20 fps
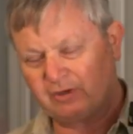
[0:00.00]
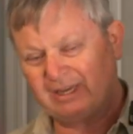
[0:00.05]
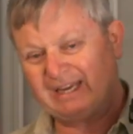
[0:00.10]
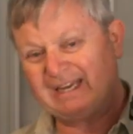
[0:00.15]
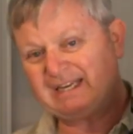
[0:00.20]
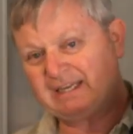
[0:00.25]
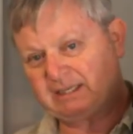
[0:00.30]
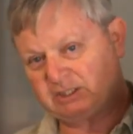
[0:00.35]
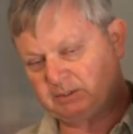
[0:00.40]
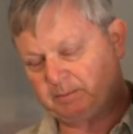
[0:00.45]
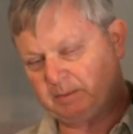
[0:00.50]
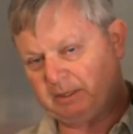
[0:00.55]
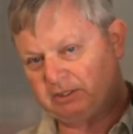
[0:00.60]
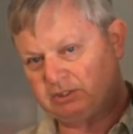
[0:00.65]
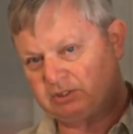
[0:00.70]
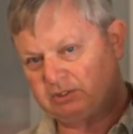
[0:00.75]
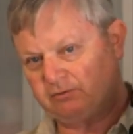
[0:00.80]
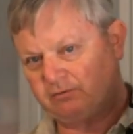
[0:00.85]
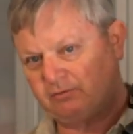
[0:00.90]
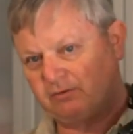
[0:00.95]

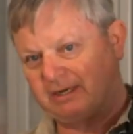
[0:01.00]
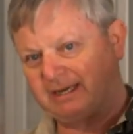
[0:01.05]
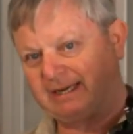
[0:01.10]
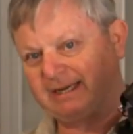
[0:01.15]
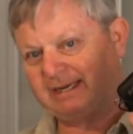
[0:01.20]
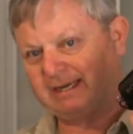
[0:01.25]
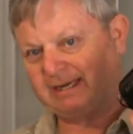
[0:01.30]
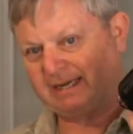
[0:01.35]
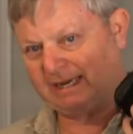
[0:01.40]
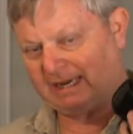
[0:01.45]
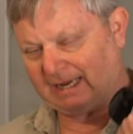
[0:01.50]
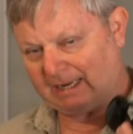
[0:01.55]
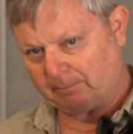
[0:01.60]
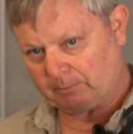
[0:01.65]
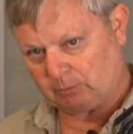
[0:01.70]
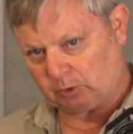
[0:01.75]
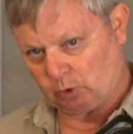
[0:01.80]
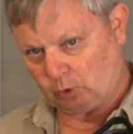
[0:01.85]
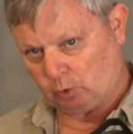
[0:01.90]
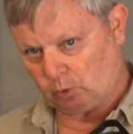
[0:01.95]
inexpensive
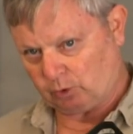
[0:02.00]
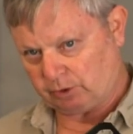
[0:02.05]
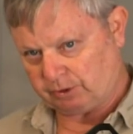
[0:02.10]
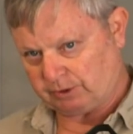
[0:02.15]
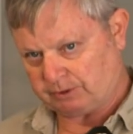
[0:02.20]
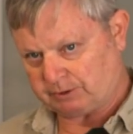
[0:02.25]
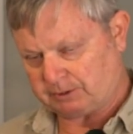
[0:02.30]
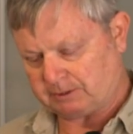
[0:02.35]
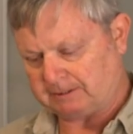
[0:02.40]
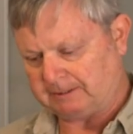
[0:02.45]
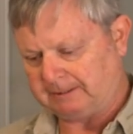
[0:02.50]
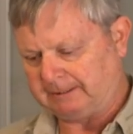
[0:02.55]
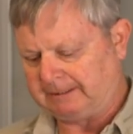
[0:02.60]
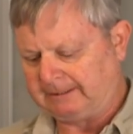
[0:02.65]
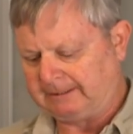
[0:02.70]
camcorders.